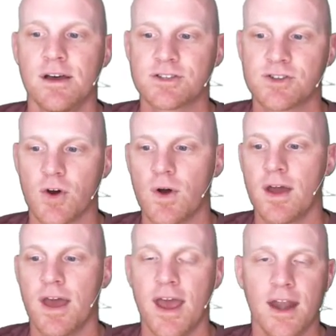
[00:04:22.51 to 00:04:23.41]
So
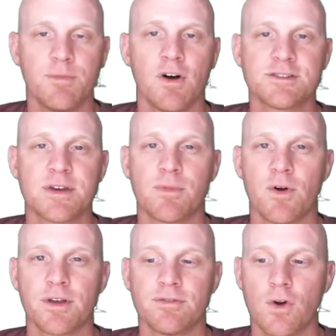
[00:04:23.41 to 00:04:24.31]
any bonds being
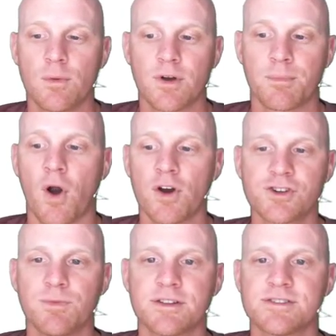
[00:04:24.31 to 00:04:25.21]
broken formed are partial
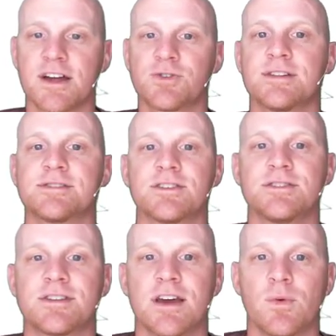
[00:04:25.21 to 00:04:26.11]
bonds in that transition
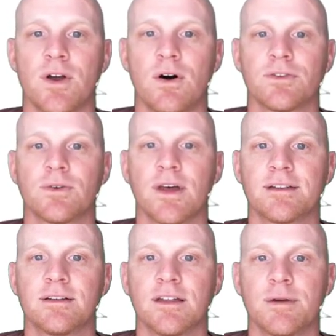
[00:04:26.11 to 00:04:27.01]
state. We also like
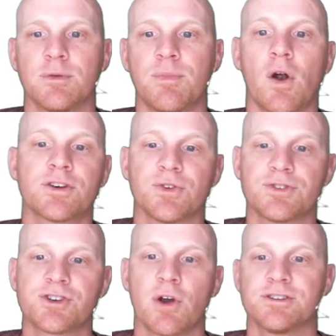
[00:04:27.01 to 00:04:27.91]
to label partial
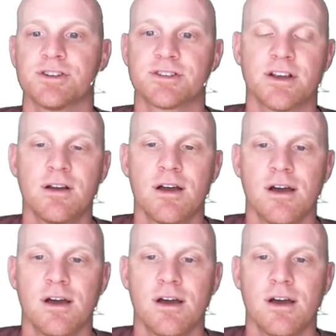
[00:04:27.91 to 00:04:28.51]
charges here.